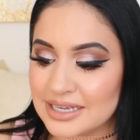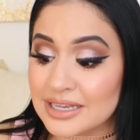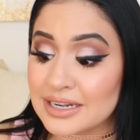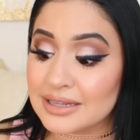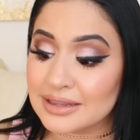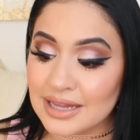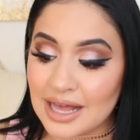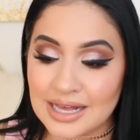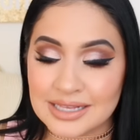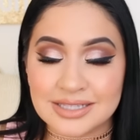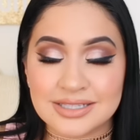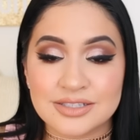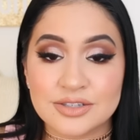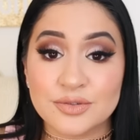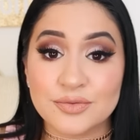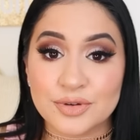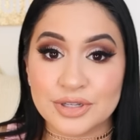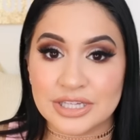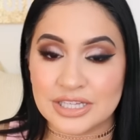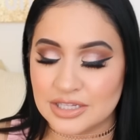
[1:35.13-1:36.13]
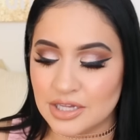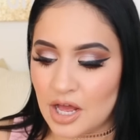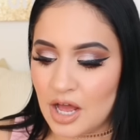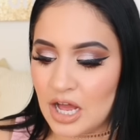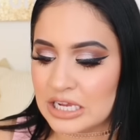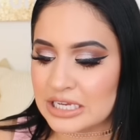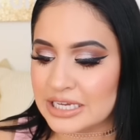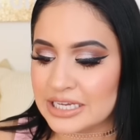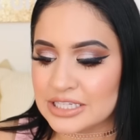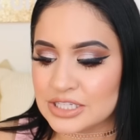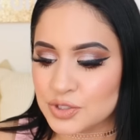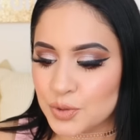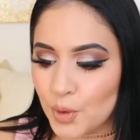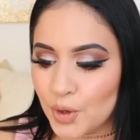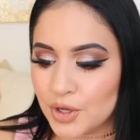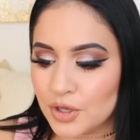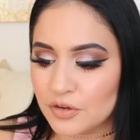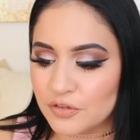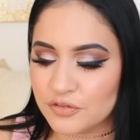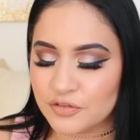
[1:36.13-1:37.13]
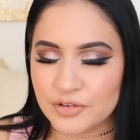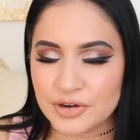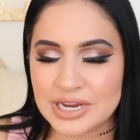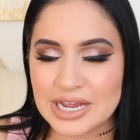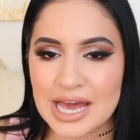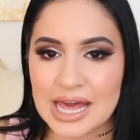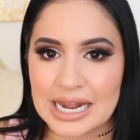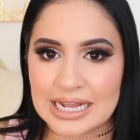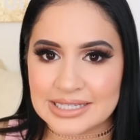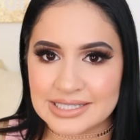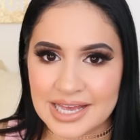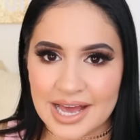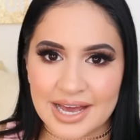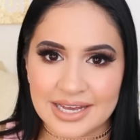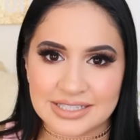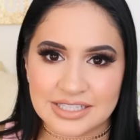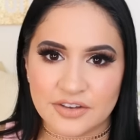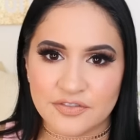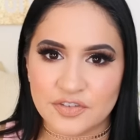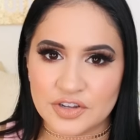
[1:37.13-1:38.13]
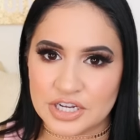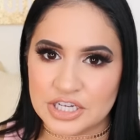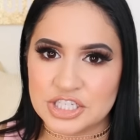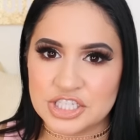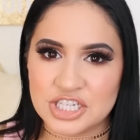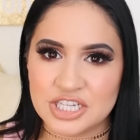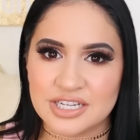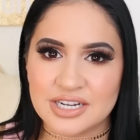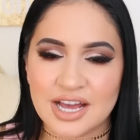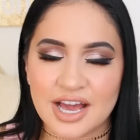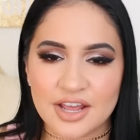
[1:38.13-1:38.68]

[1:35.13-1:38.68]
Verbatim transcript: It lasts really long. It's oil free and it's high definition.